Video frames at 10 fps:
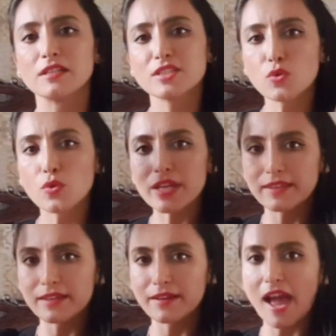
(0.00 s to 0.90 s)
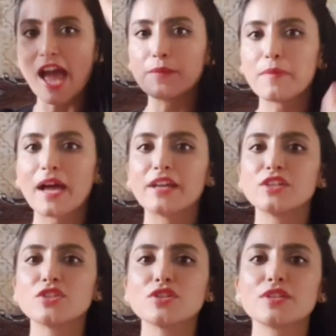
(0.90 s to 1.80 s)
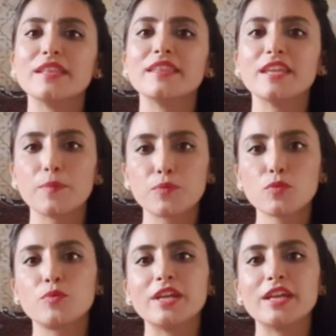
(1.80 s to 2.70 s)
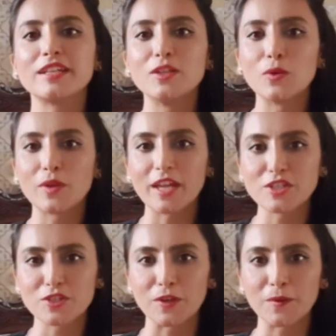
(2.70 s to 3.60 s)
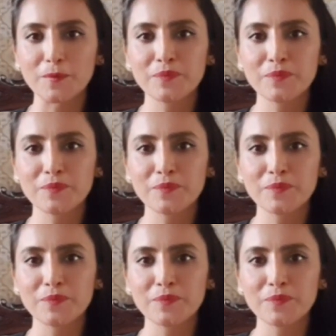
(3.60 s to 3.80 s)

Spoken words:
stowing their hand baggages in the appropriate location.